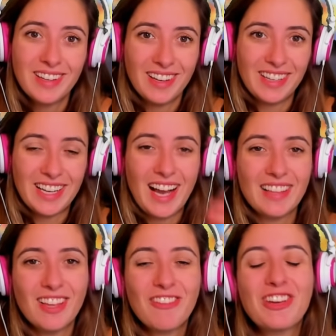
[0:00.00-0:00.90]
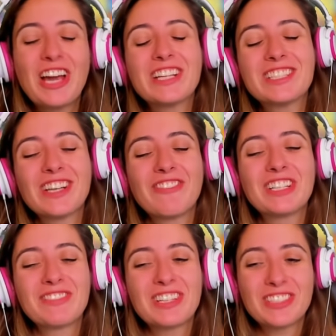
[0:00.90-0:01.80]
All right. I love you guys so
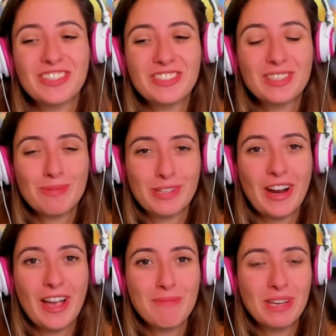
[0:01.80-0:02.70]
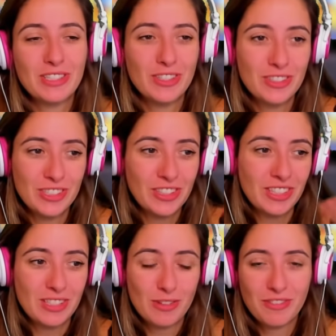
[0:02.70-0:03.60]
much. Make sure you subscribe. Make sure you turn on
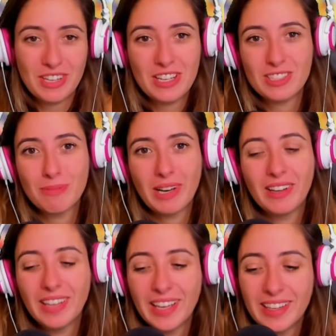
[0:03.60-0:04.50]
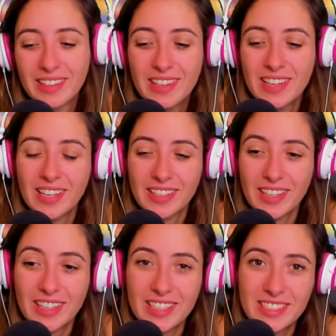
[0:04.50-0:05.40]
that notification bell. And
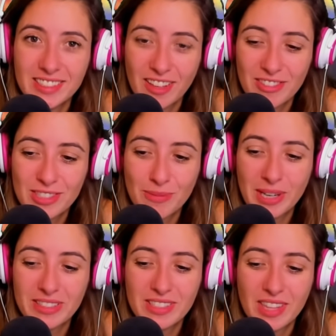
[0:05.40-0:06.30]
yeah, guys, love you so much.